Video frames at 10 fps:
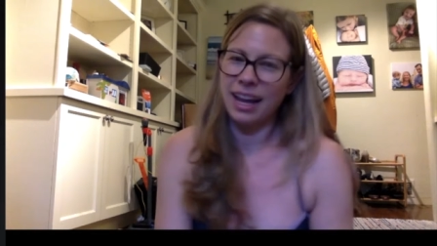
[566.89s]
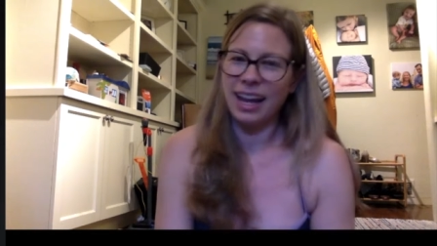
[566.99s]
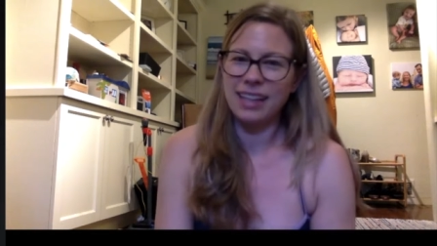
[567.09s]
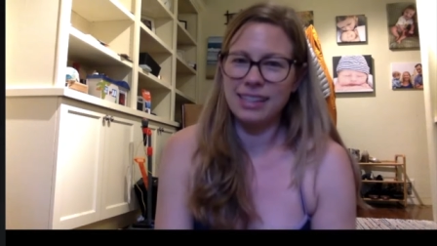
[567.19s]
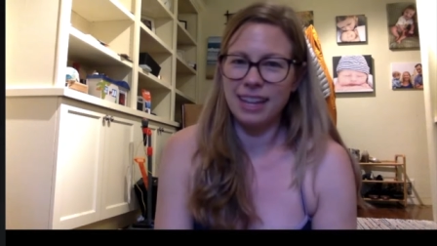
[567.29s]

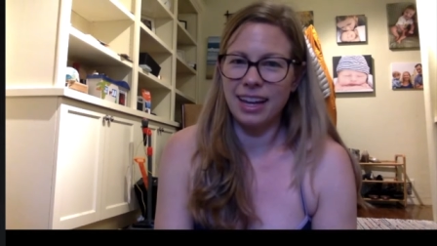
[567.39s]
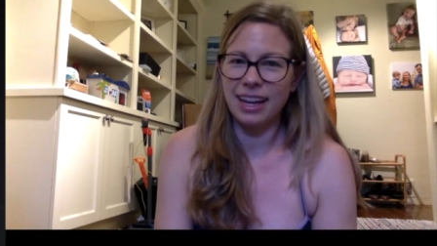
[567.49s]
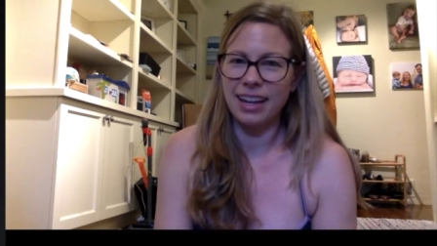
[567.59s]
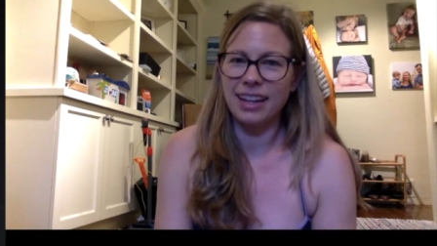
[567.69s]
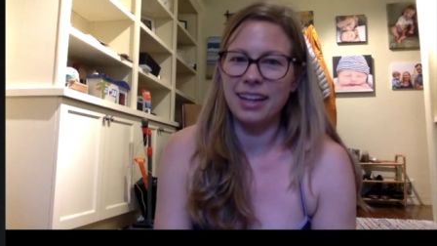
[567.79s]

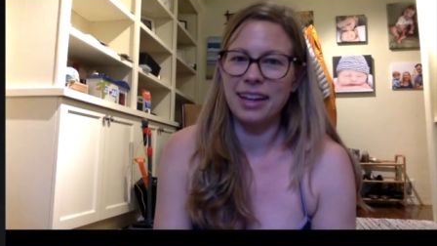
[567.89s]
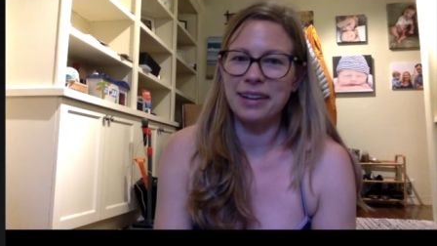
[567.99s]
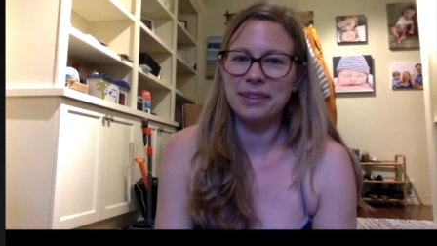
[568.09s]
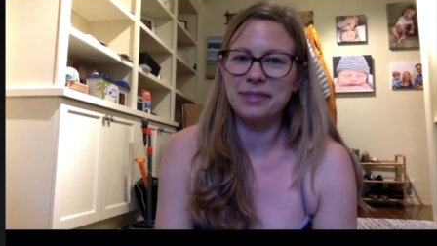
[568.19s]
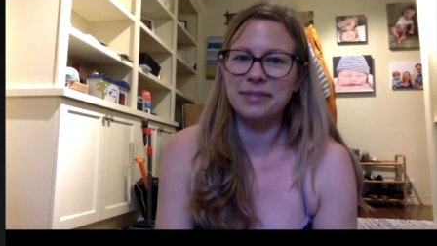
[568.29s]
anxiety
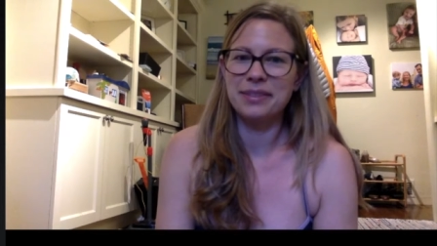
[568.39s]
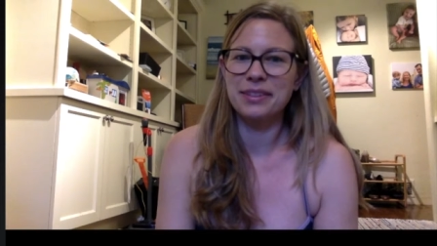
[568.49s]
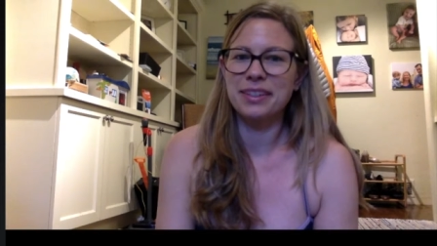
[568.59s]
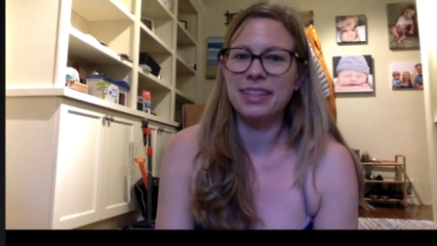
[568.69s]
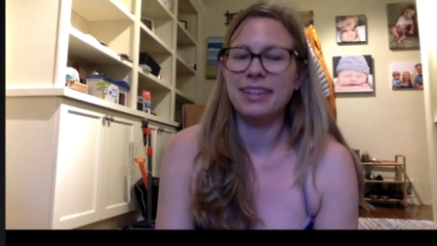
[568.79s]
out of
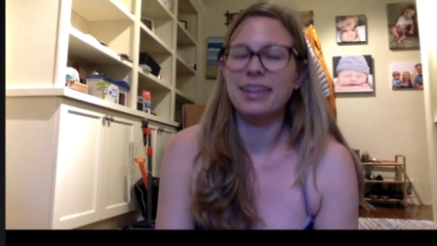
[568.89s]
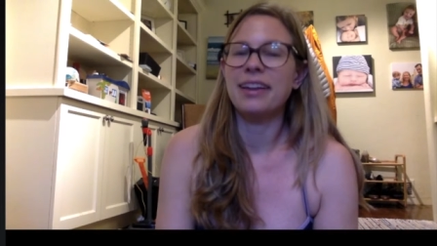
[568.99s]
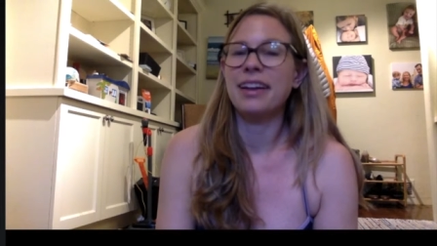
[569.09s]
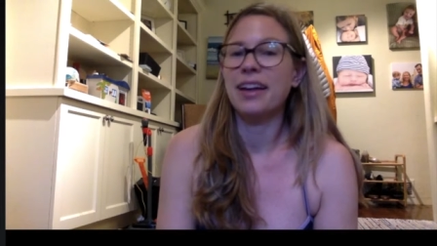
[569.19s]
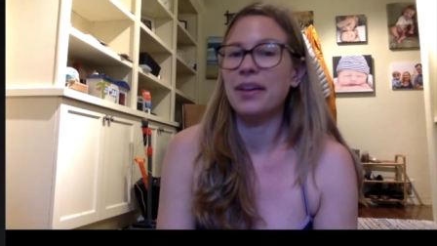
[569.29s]
cooking
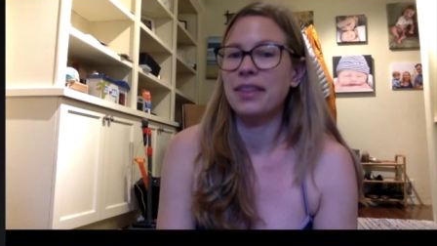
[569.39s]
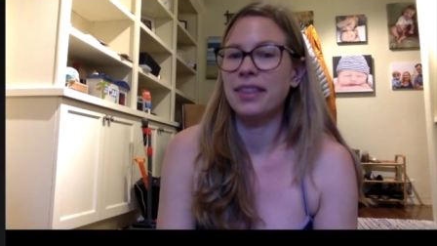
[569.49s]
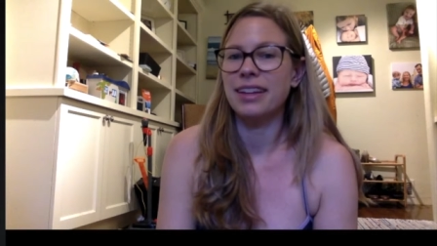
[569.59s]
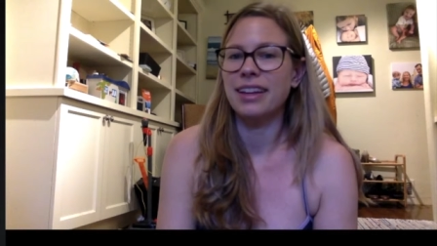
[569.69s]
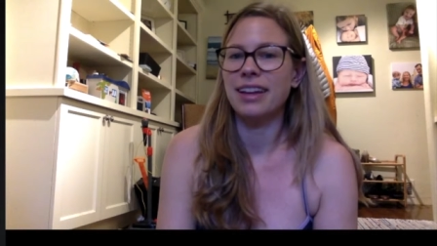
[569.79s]

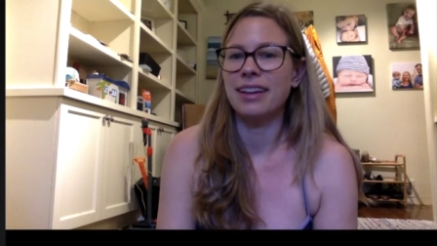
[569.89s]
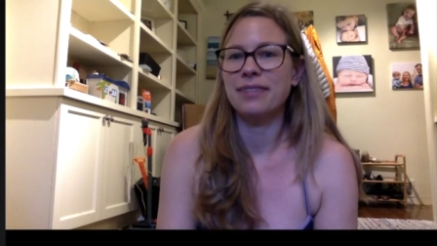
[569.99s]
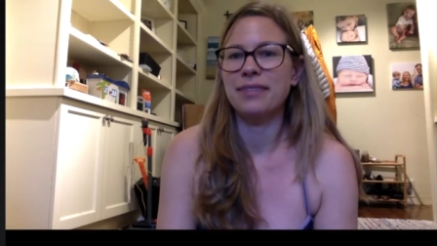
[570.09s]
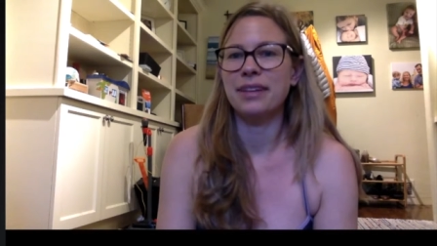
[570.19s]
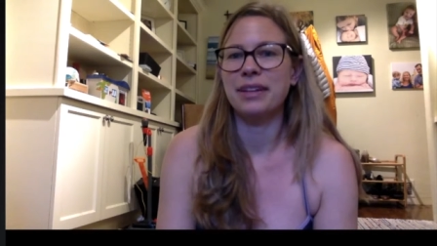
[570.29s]
healthy and
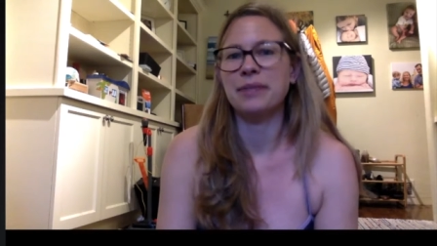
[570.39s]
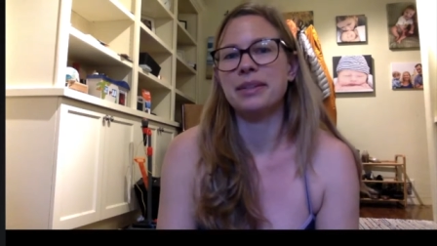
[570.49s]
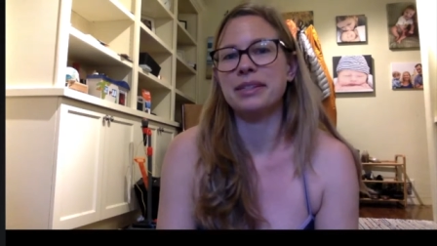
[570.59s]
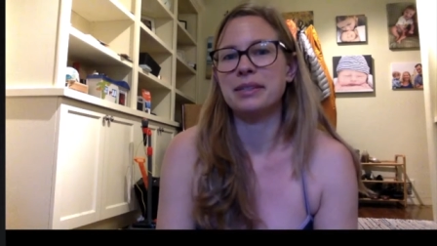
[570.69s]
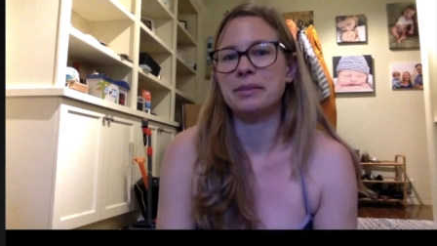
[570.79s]
finding
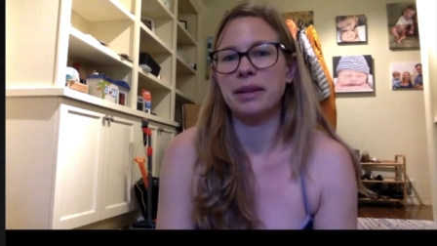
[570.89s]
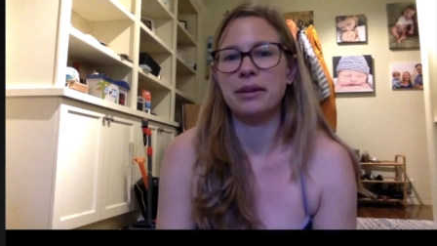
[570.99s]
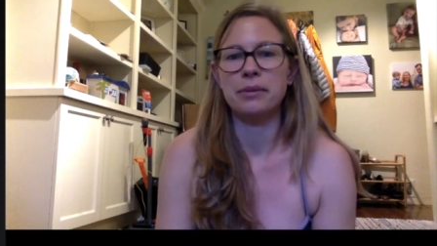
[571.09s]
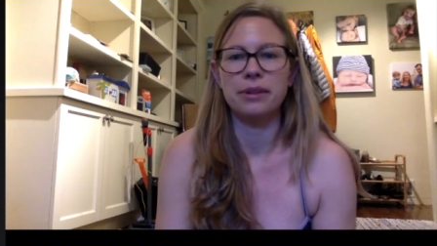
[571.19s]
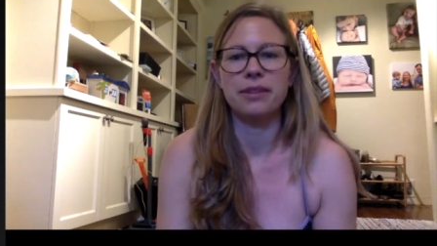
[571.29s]
ways to make it
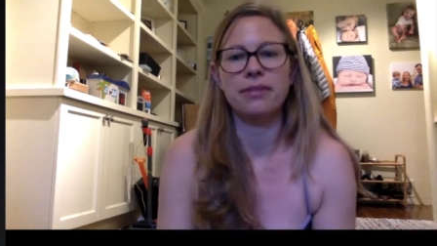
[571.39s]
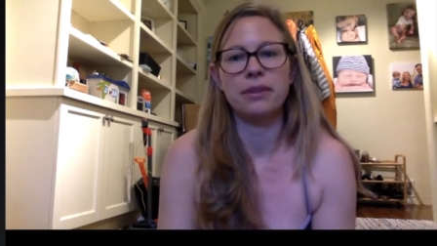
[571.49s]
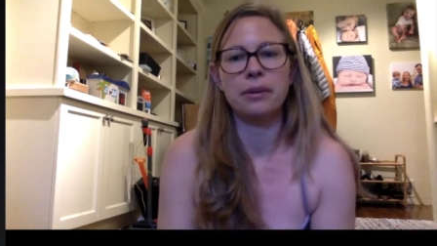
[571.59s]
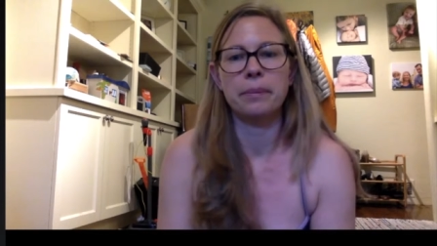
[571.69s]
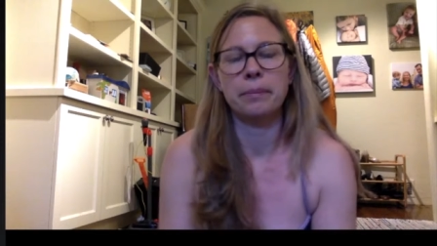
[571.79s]
work
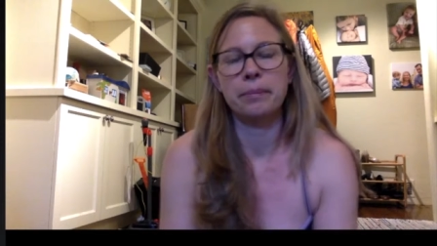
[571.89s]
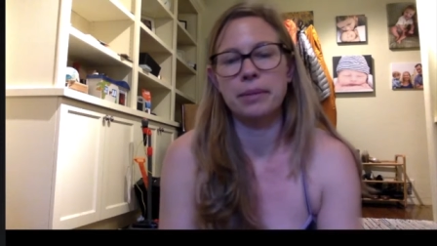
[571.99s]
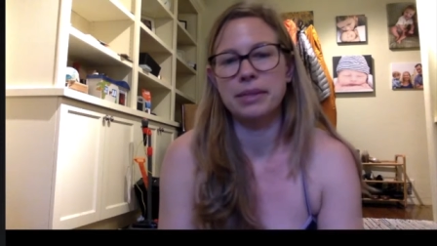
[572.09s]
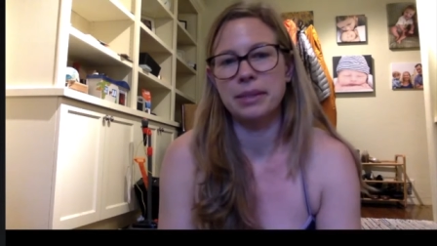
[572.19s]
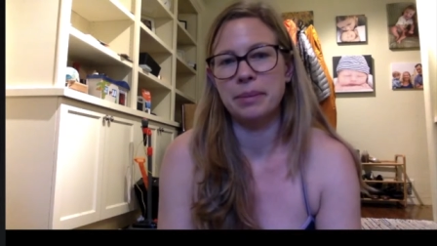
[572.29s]
for
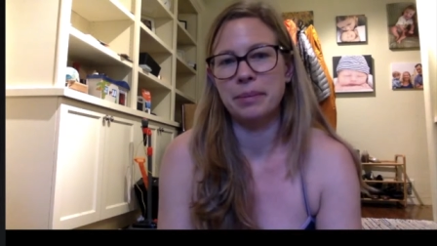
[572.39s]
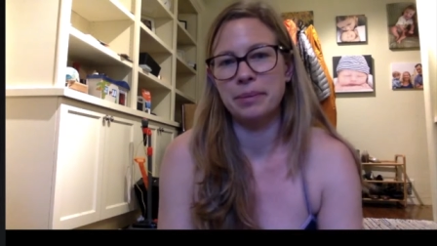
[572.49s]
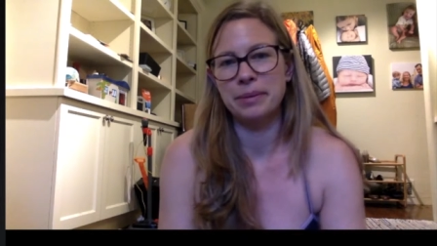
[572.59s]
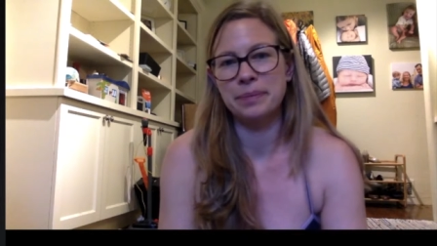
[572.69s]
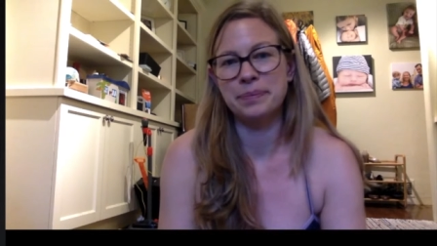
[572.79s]
busy people.